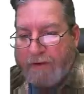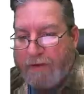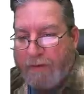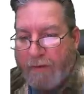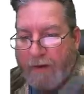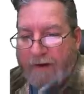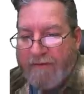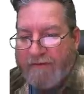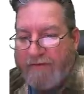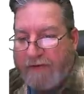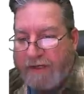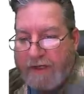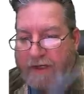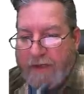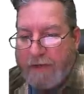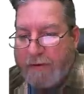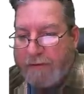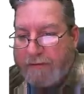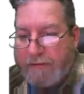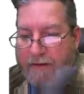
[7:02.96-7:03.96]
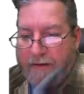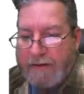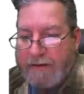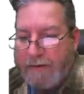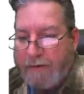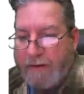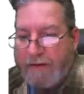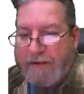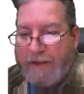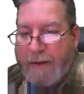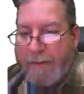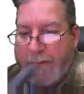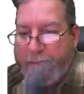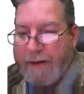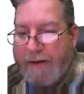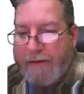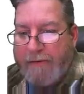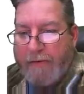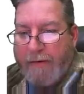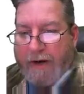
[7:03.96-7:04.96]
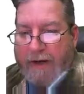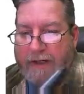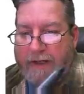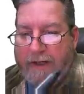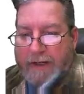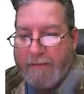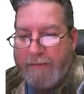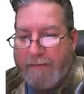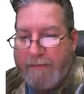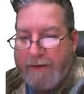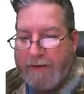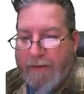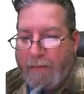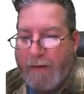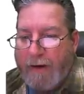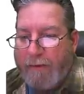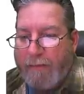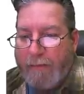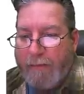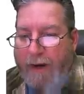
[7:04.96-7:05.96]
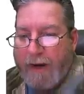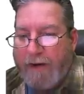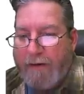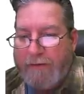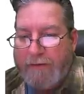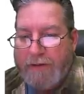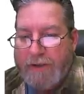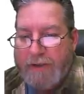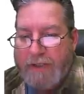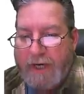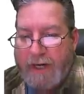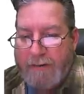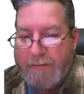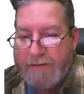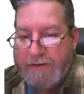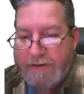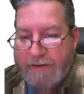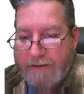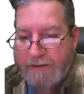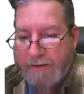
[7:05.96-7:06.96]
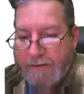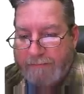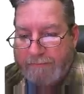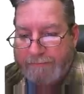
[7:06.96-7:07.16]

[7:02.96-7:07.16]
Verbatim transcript: you want for cute is you want that big cranium. You want round shapes,